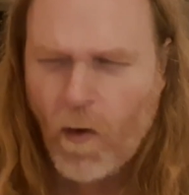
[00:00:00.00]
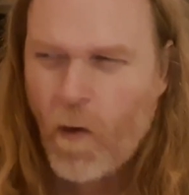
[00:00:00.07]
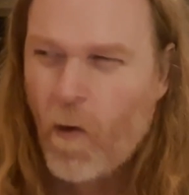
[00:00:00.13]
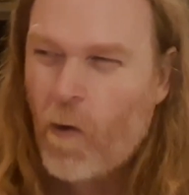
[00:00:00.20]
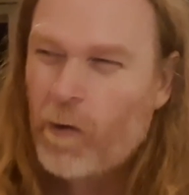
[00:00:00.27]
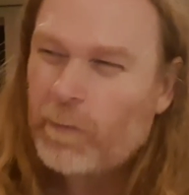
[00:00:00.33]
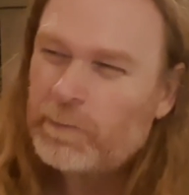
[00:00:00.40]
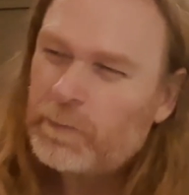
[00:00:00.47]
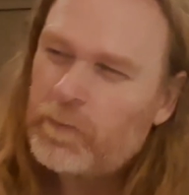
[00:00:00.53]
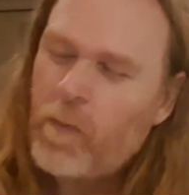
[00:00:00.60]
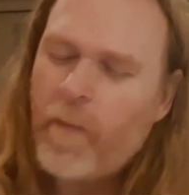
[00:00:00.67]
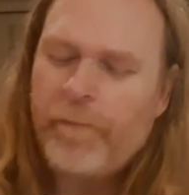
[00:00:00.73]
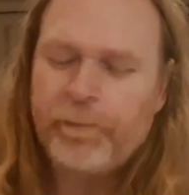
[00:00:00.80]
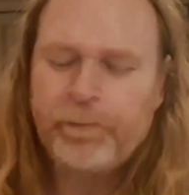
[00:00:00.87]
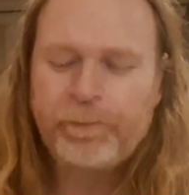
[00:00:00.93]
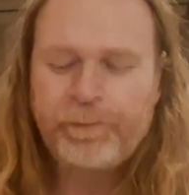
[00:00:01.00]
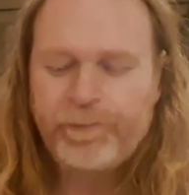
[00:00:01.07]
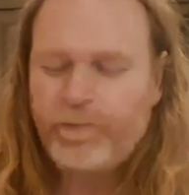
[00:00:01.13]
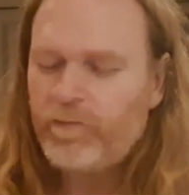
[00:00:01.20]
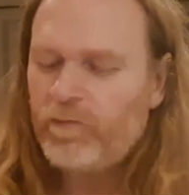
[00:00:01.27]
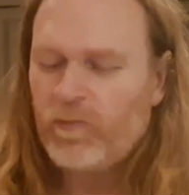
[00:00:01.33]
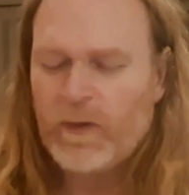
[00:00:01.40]
Oh,
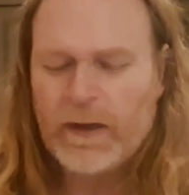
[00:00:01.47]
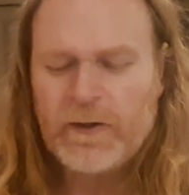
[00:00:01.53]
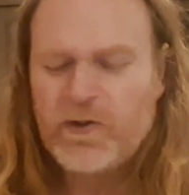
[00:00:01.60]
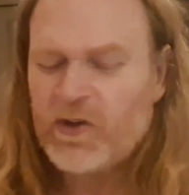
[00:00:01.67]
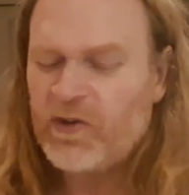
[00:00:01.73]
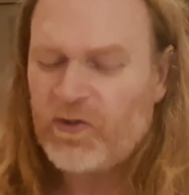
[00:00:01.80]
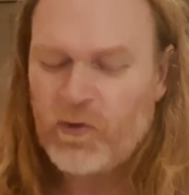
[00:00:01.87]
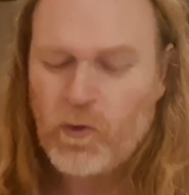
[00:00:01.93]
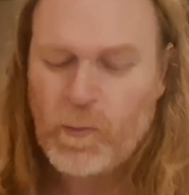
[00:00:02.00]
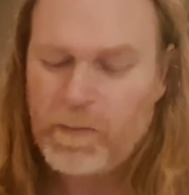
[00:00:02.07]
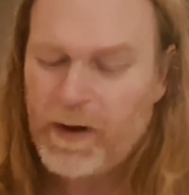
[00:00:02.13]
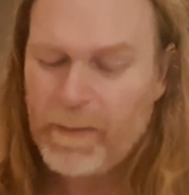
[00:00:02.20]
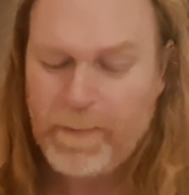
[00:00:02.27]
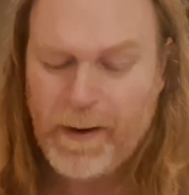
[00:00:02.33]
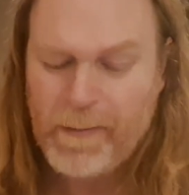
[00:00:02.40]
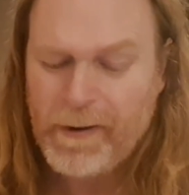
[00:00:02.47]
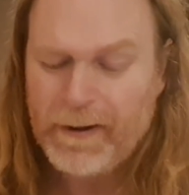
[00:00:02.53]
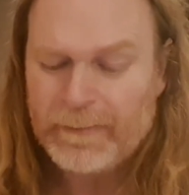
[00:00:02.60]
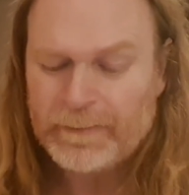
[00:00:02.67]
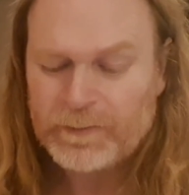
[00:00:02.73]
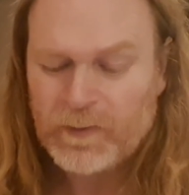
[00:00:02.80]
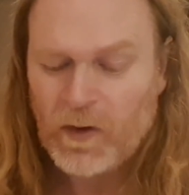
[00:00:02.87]
just salt and black
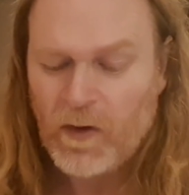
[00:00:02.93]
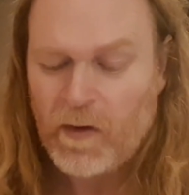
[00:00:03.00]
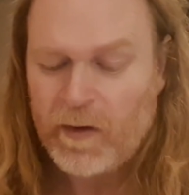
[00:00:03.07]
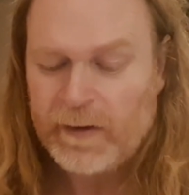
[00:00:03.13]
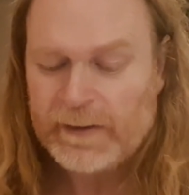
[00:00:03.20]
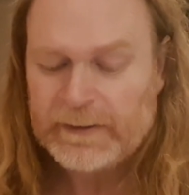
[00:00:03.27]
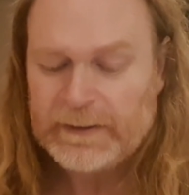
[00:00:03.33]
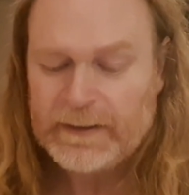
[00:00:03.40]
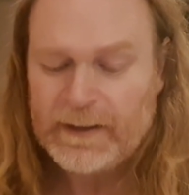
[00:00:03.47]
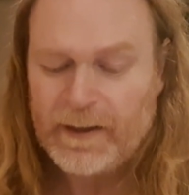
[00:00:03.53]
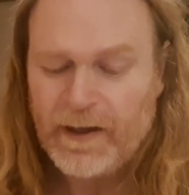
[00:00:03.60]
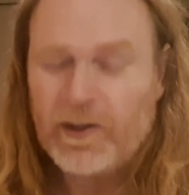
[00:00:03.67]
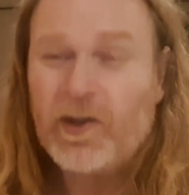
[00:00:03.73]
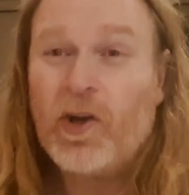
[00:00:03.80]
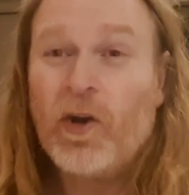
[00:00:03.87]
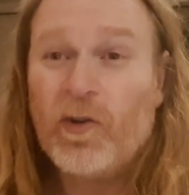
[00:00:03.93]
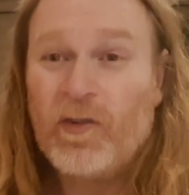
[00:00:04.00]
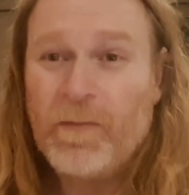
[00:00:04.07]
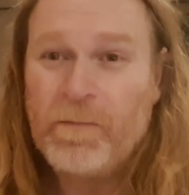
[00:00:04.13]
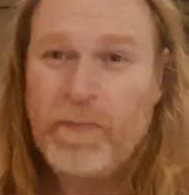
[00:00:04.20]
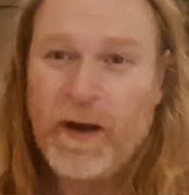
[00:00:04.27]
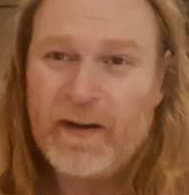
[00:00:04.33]
pepper, and
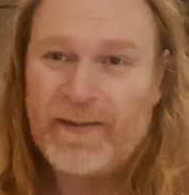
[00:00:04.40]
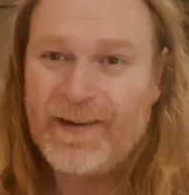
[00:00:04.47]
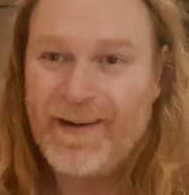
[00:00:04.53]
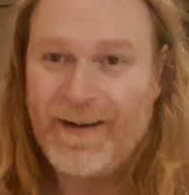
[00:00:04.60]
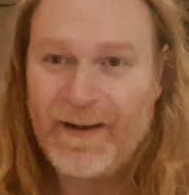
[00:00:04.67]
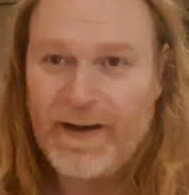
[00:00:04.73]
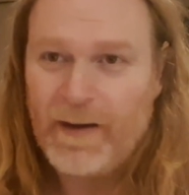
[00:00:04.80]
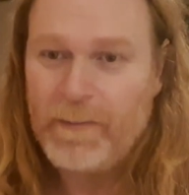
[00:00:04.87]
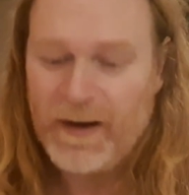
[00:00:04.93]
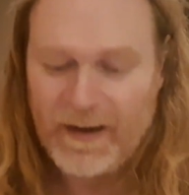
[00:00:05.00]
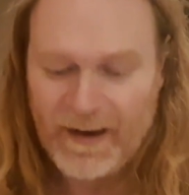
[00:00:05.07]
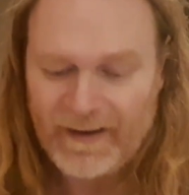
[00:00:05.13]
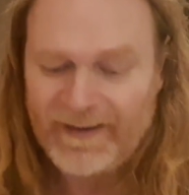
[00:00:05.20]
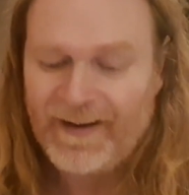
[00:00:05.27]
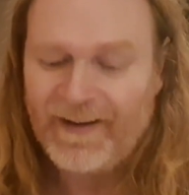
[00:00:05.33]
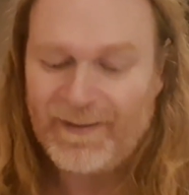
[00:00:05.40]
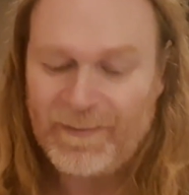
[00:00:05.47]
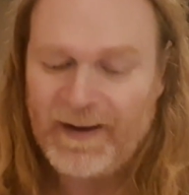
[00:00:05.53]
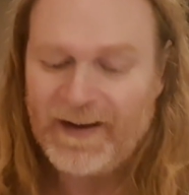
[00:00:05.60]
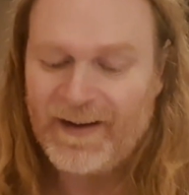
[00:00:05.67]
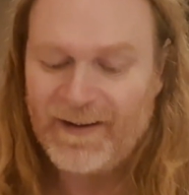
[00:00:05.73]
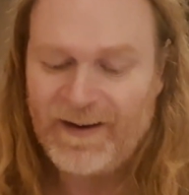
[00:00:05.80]
cooked in butter. I mean, that does
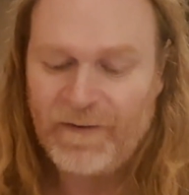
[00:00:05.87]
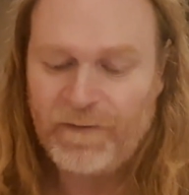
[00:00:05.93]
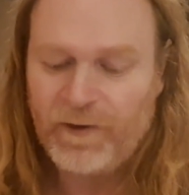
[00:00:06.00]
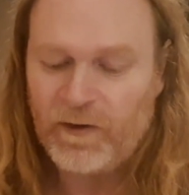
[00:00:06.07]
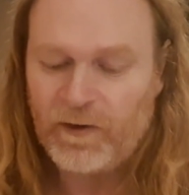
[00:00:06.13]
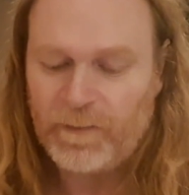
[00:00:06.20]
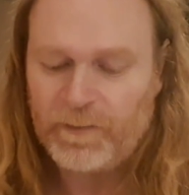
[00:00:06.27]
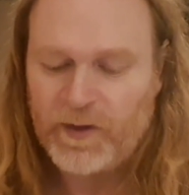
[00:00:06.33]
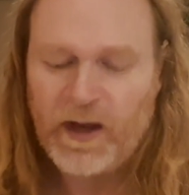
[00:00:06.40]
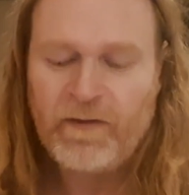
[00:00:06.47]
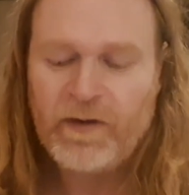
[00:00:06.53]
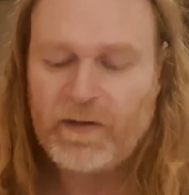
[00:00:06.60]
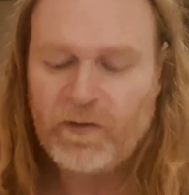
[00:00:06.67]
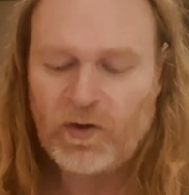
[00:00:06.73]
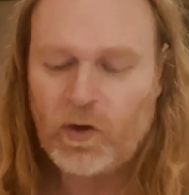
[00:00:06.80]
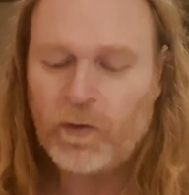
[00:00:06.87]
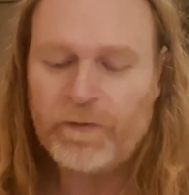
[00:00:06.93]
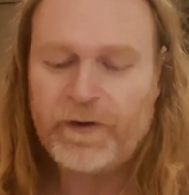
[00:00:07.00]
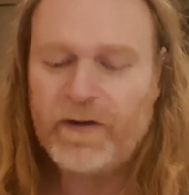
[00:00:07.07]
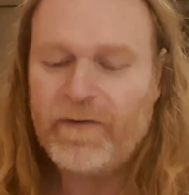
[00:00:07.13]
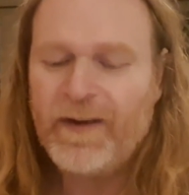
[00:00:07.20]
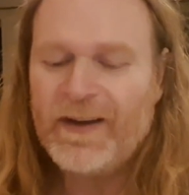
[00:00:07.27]
make a difference. I haven't even gone
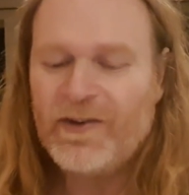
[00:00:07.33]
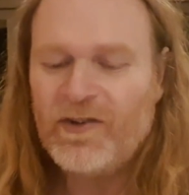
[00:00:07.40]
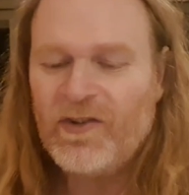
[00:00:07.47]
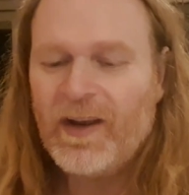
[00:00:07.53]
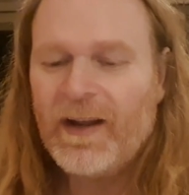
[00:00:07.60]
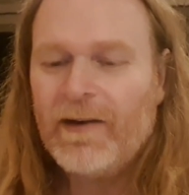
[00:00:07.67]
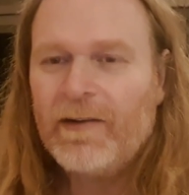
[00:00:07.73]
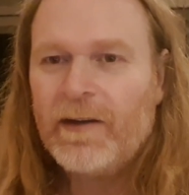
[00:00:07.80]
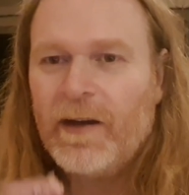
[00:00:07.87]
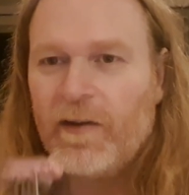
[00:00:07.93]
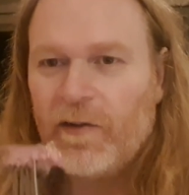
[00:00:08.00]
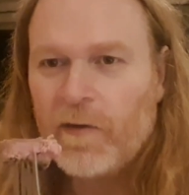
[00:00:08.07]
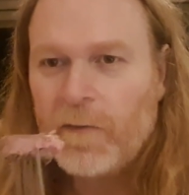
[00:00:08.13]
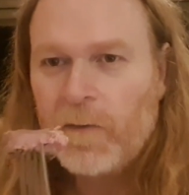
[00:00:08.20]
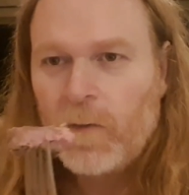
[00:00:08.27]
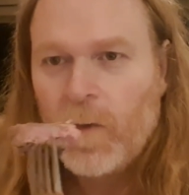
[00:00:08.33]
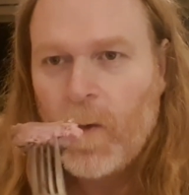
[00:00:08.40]
for the veggies yet. Look at this.